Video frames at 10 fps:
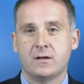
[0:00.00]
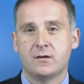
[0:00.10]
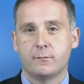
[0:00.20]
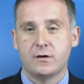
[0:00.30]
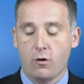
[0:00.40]

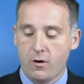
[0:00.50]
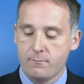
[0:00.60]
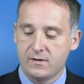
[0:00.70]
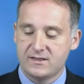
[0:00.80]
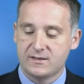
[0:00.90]
Number
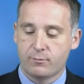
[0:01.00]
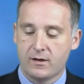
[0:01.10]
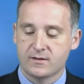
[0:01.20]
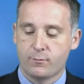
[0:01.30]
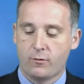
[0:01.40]
9, Mrs.
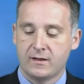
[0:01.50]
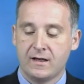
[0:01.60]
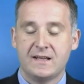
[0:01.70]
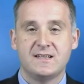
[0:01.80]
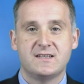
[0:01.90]
Brown's Boy,
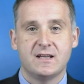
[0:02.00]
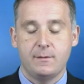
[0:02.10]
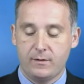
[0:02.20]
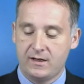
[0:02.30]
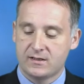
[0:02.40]
he's
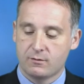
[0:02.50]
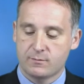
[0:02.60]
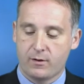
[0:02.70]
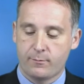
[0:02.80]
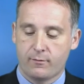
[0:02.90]
deep into its
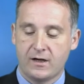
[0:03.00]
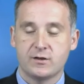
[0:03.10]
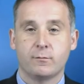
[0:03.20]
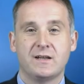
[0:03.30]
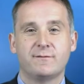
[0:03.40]

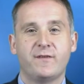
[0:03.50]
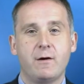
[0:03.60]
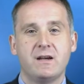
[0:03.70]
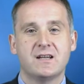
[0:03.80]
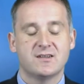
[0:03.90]
preparation, but he's
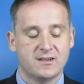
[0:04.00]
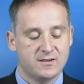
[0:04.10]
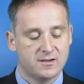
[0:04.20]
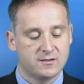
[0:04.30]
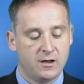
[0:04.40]
very
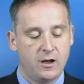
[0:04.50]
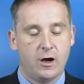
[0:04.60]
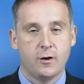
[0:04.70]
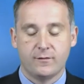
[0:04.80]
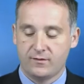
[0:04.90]
consistent
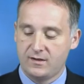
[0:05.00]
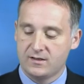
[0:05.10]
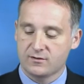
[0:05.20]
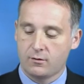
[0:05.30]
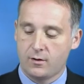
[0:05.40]
over
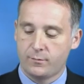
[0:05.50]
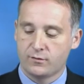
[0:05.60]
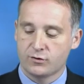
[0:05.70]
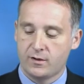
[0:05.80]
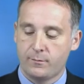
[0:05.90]
this type of
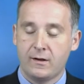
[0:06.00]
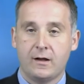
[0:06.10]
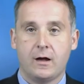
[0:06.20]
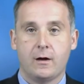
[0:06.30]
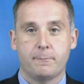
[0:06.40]
trip.
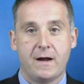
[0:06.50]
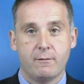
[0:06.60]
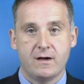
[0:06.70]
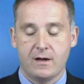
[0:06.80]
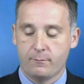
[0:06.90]

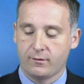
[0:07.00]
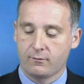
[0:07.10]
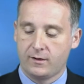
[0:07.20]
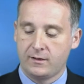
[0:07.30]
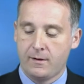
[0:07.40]
Barrier number
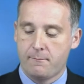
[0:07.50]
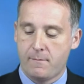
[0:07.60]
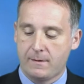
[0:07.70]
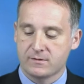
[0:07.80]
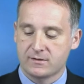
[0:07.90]
3,
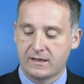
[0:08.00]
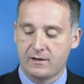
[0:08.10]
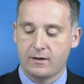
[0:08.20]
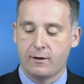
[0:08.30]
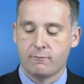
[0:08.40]
Maps is
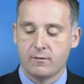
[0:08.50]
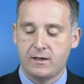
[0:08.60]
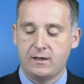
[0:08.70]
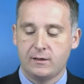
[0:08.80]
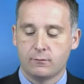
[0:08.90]
getting a
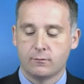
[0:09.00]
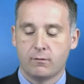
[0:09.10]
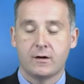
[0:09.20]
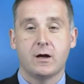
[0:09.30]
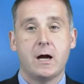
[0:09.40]
really good
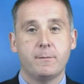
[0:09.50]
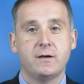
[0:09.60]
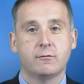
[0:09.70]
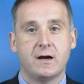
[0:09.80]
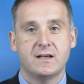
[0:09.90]
run. Up
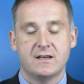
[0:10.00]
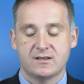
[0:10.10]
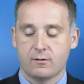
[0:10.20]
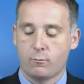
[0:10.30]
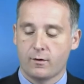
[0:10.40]
in grade is
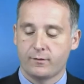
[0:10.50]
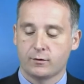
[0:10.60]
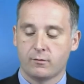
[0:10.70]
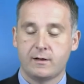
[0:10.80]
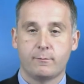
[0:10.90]
somewhat of a
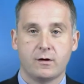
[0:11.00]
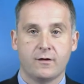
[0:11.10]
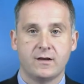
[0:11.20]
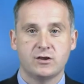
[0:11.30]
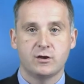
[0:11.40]
creator, but I
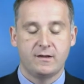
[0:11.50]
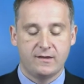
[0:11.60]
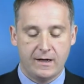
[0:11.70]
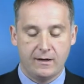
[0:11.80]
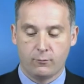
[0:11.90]
think she'll be
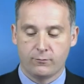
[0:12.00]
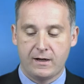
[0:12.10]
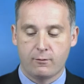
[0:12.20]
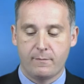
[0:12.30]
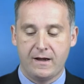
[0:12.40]
there or
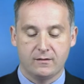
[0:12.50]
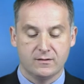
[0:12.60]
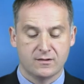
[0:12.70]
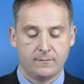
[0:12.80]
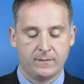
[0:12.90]

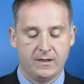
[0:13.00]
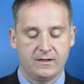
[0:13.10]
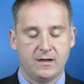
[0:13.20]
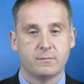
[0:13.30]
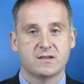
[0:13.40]
thereabouts.
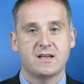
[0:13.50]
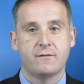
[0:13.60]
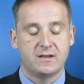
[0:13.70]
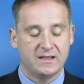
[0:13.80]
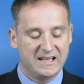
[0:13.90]
And number
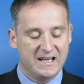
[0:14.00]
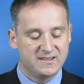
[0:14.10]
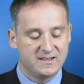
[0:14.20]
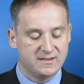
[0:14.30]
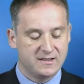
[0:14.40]
7,
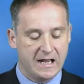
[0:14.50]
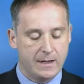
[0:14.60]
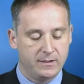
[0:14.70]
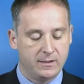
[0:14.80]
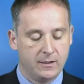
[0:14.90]
Kensington
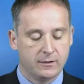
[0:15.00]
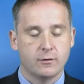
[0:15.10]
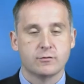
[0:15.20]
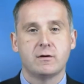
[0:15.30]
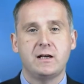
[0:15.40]
Abbey,
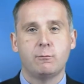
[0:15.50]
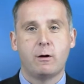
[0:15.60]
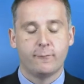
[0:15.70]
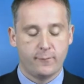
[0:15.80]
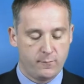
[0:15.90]
goes really
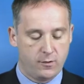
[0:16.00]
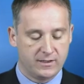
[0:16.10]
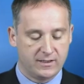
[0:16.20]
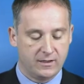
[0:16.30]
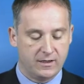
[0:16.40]
well for
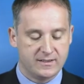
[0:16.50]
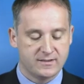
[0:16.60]
Molly Clark.